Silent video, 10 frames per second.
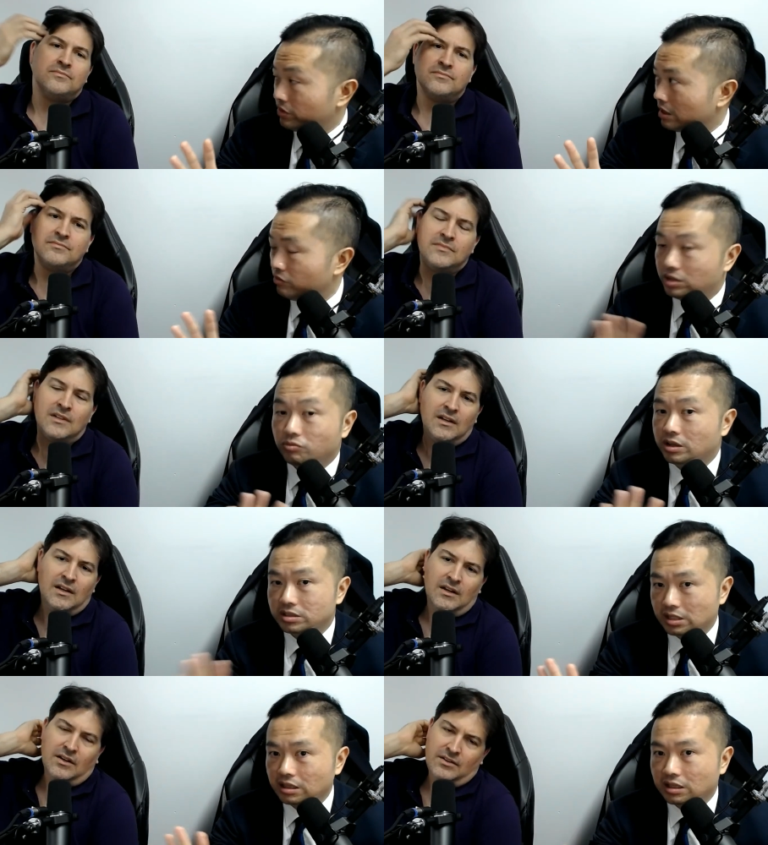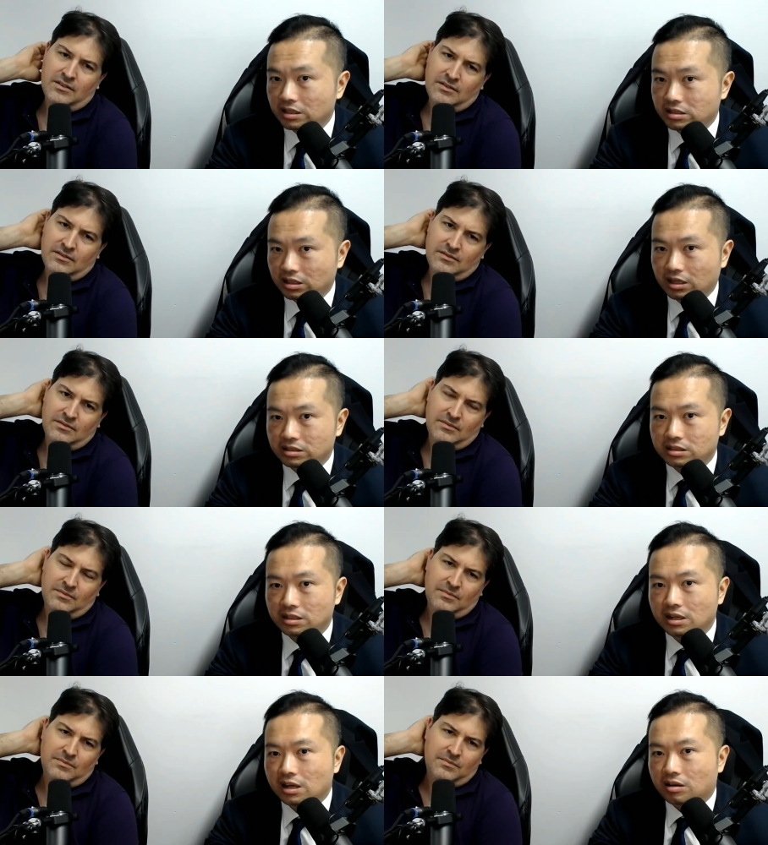Speaker 1: We, we're not saying that that's the case.
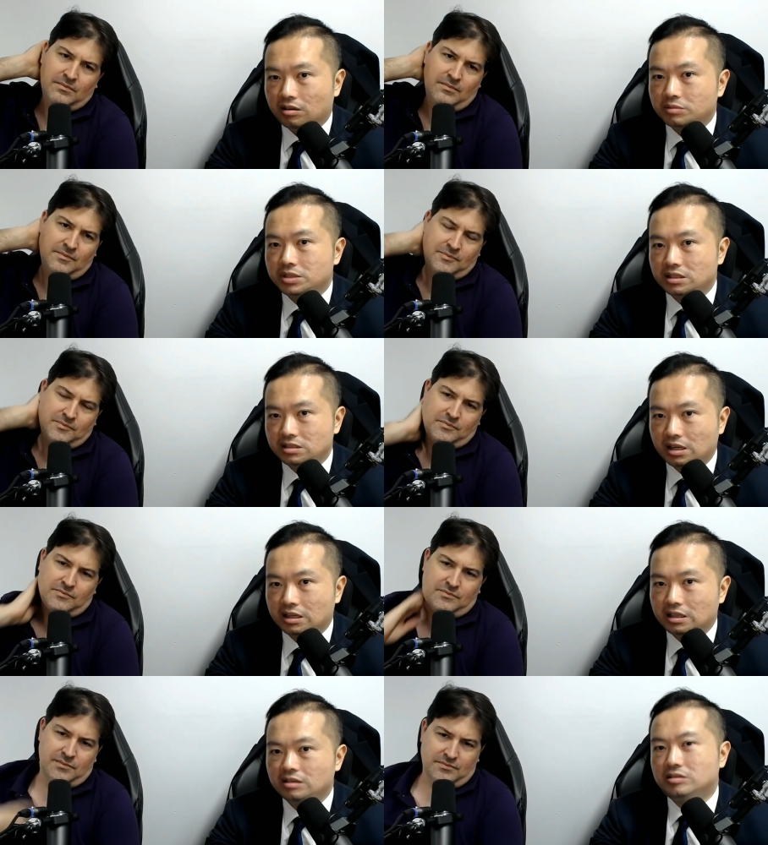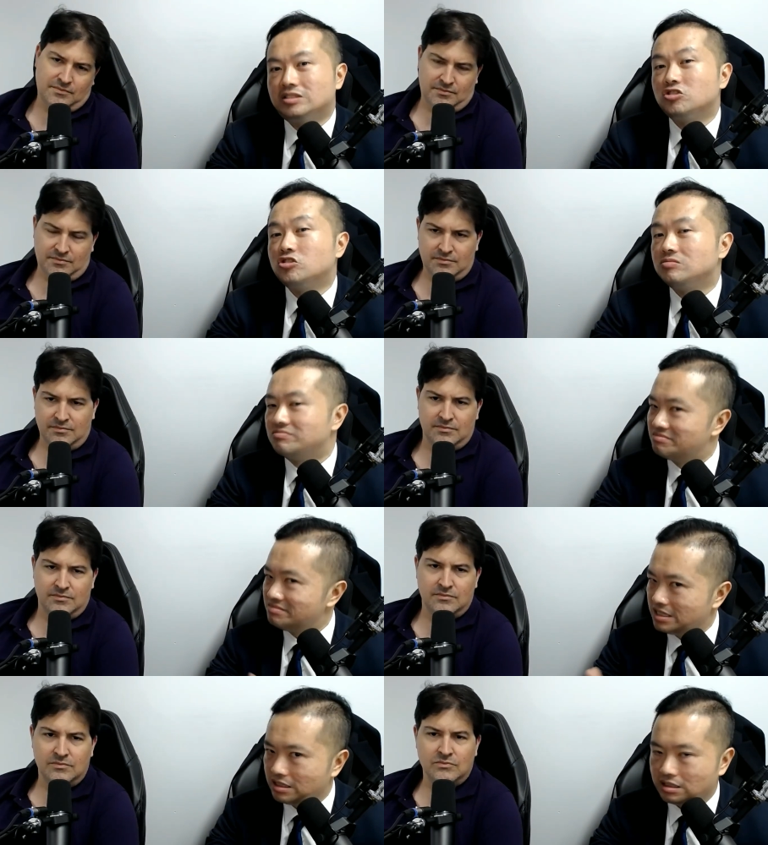All I'm saying is that it looks,
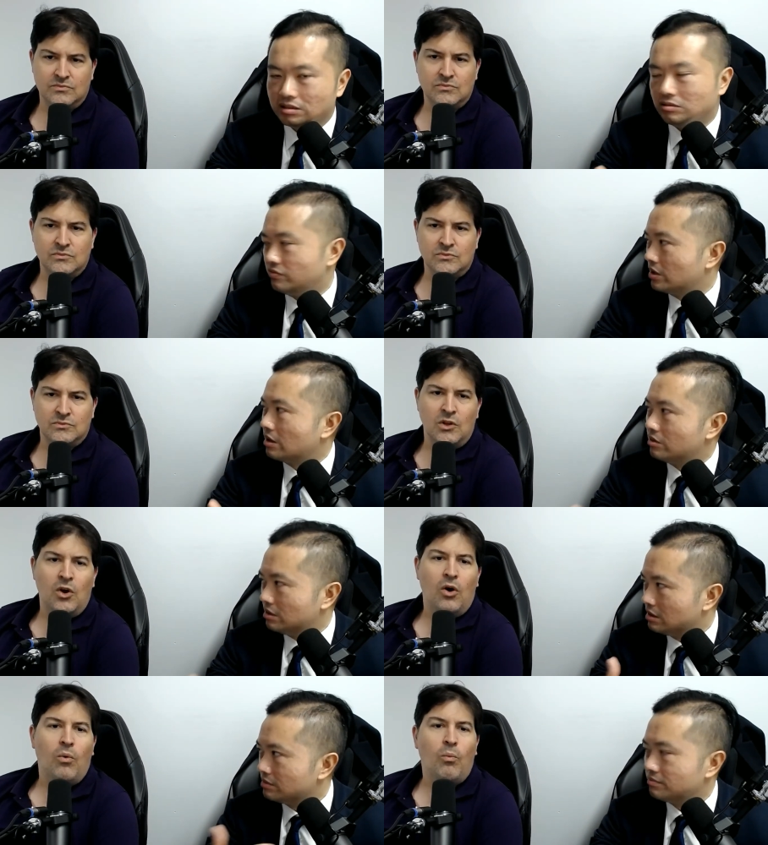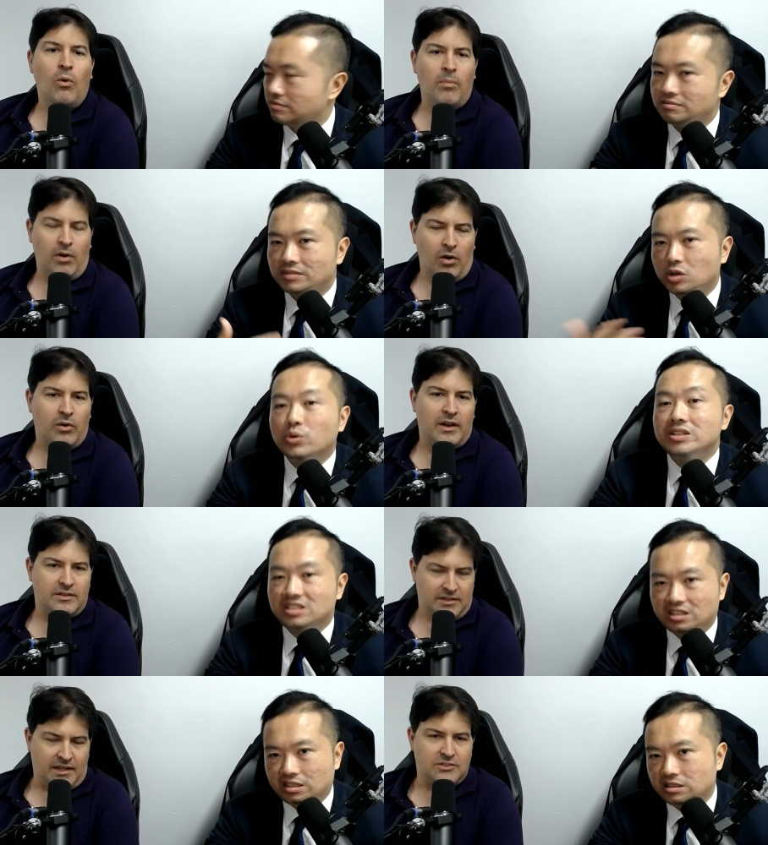you know, very well, okay.
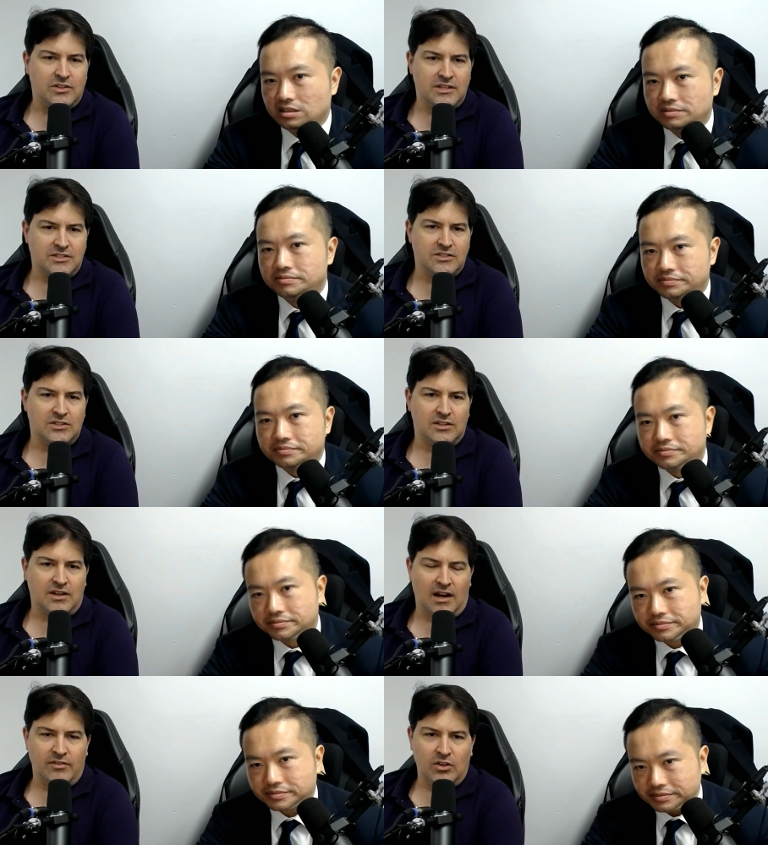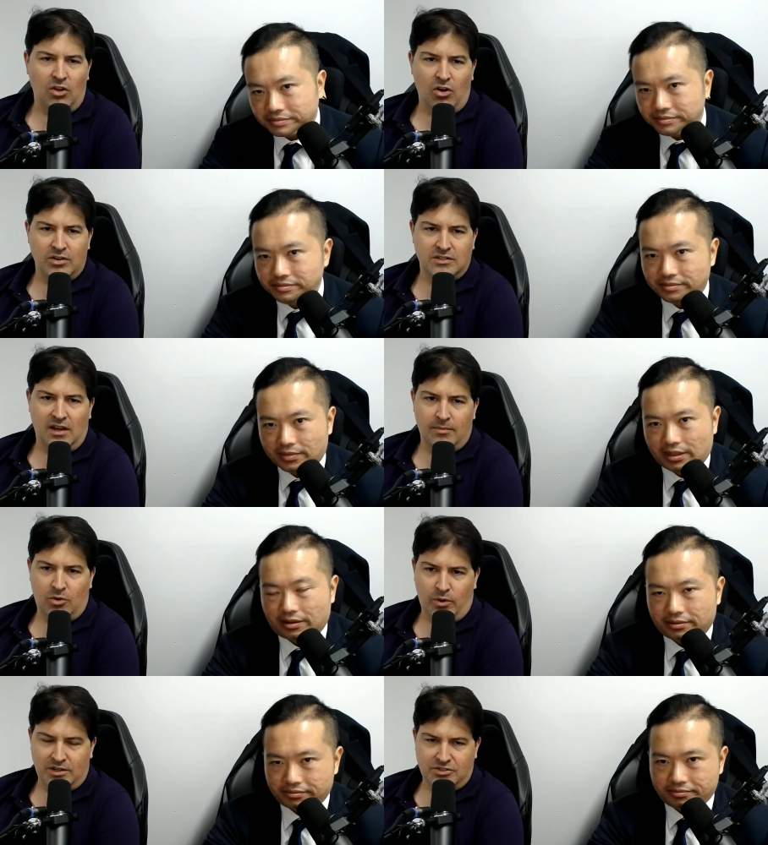coincident. Yeah, so
Speaker 2: this is a kind of a long time
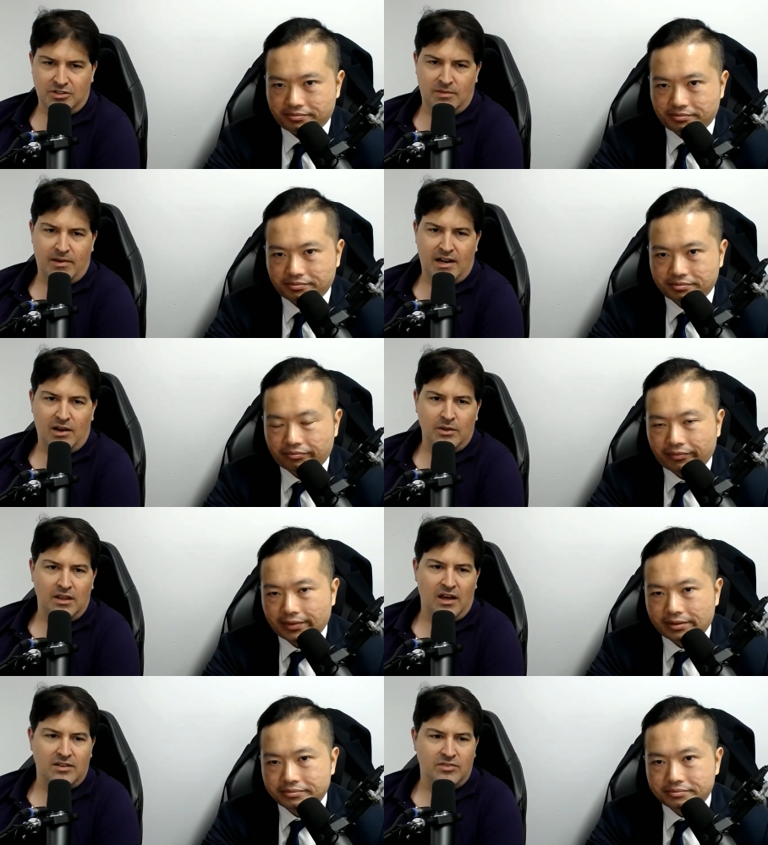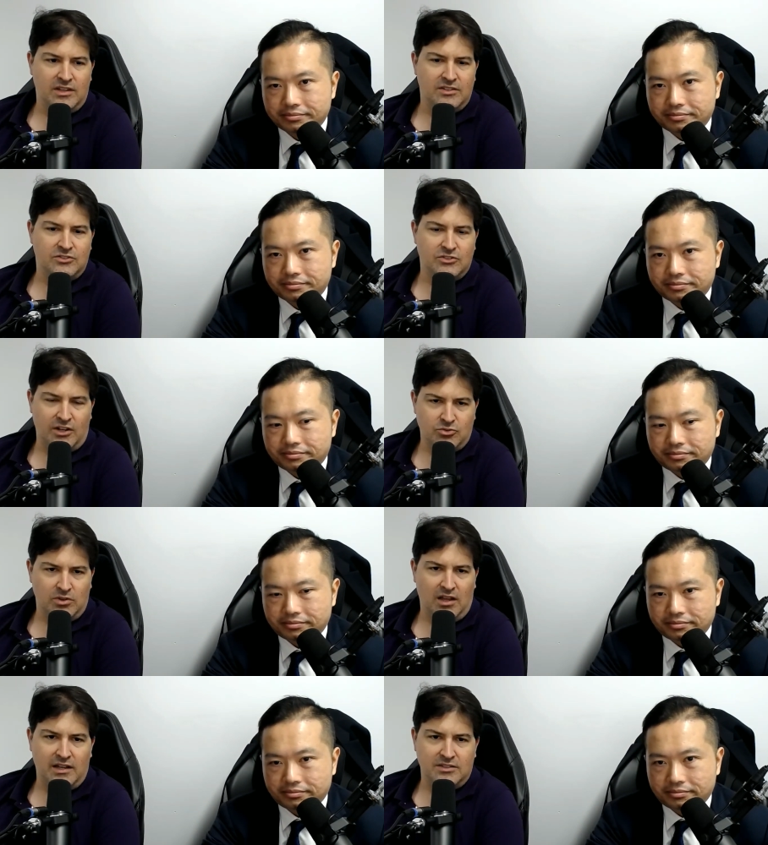question about how a lot of these
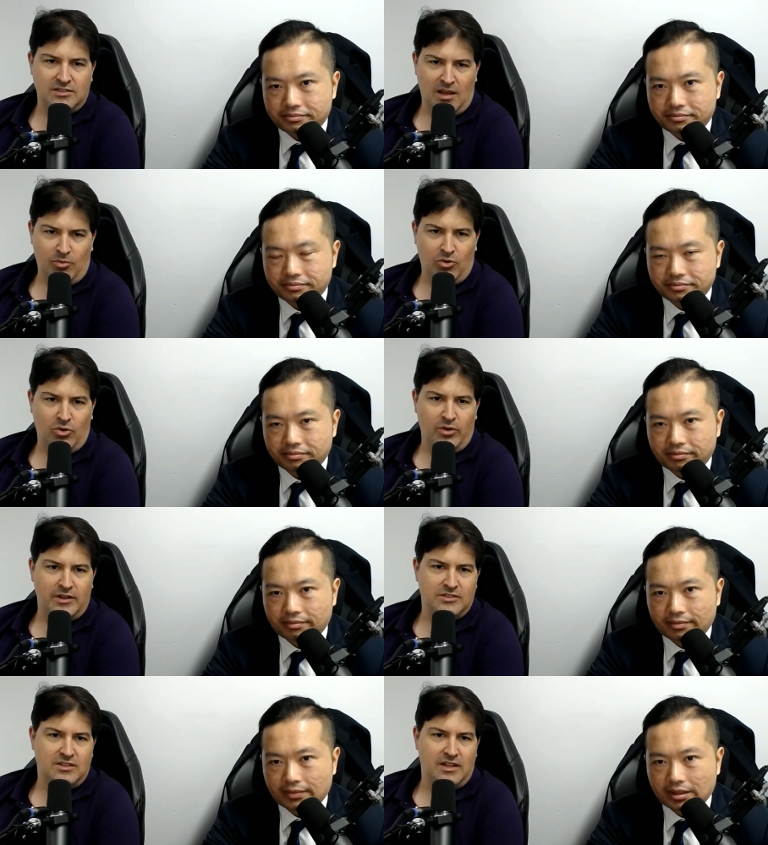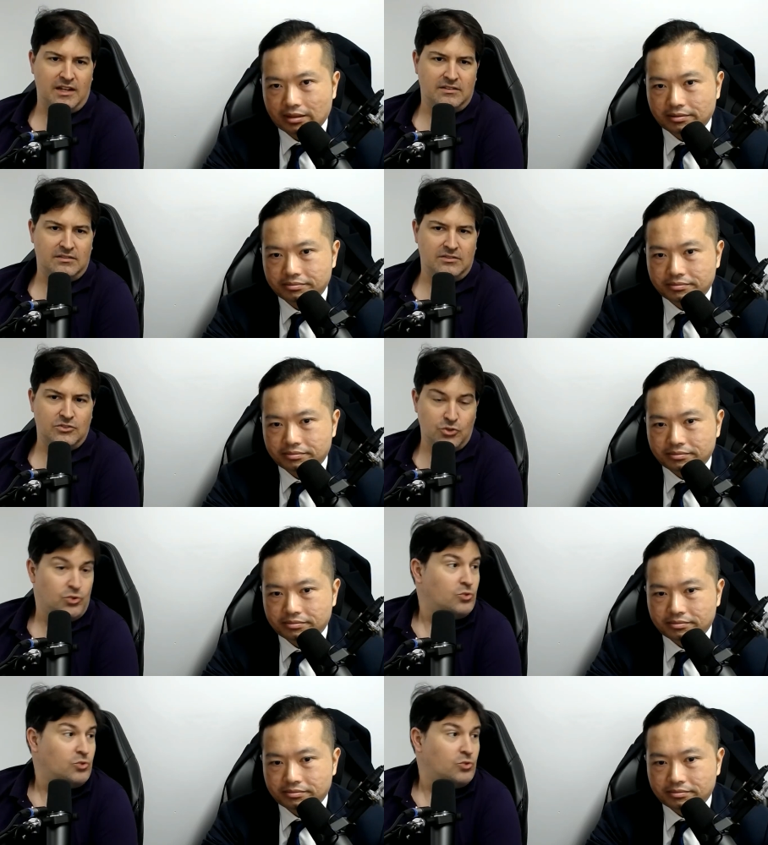centralized stablecoins that do